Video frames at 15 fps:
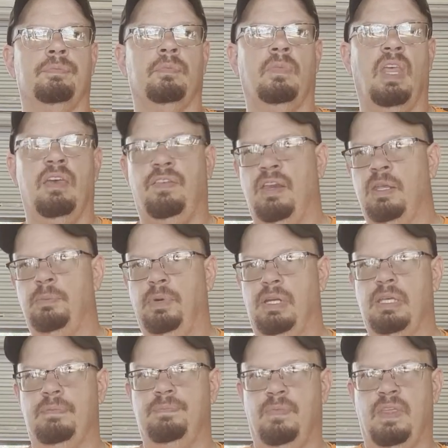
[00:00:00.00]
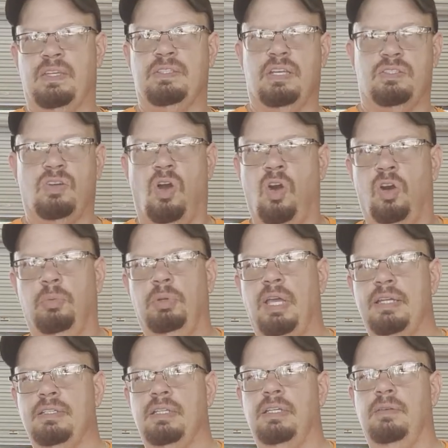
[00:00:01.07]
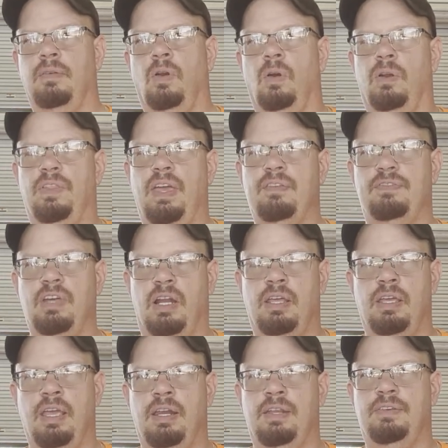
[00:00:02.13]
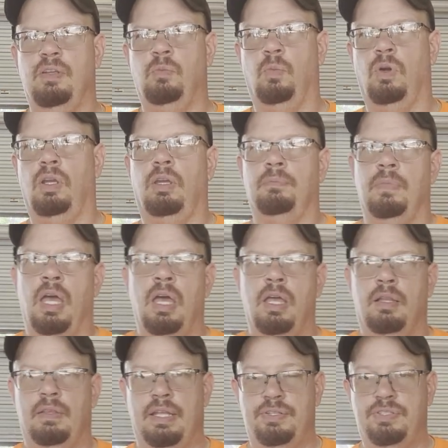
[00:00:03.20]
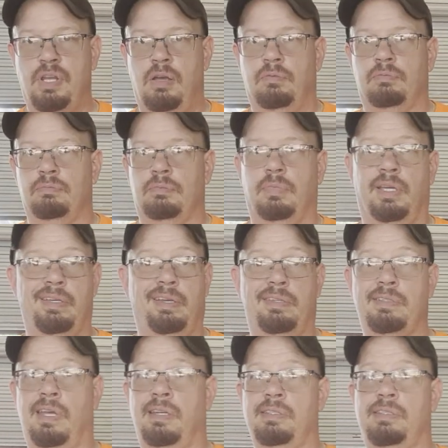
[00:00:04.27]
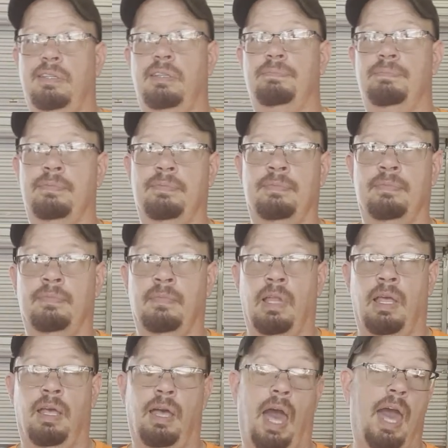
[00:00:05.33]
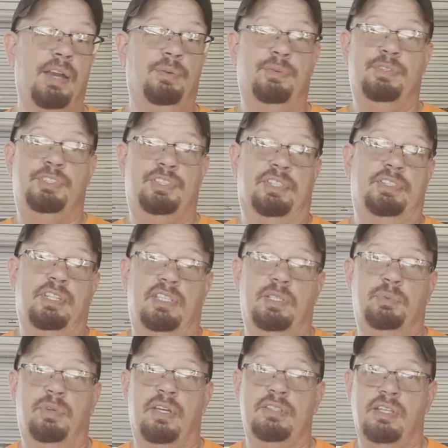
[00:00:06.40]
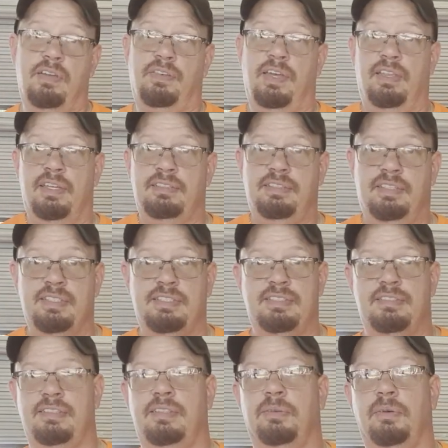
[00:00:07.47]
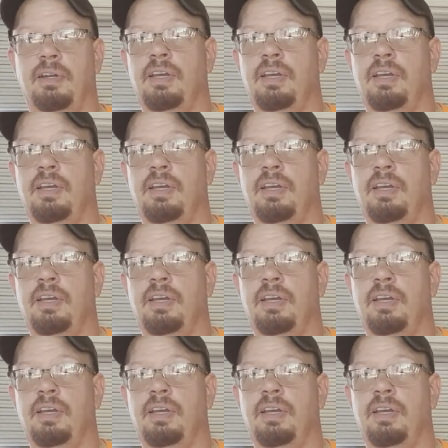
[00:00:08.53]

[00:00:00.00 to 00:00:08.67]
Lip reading: If anybody thinks that's a horrible idea or they've done it and it didn't work, let us know. Because honestly, I don't just like to break stuff, I like to listen too.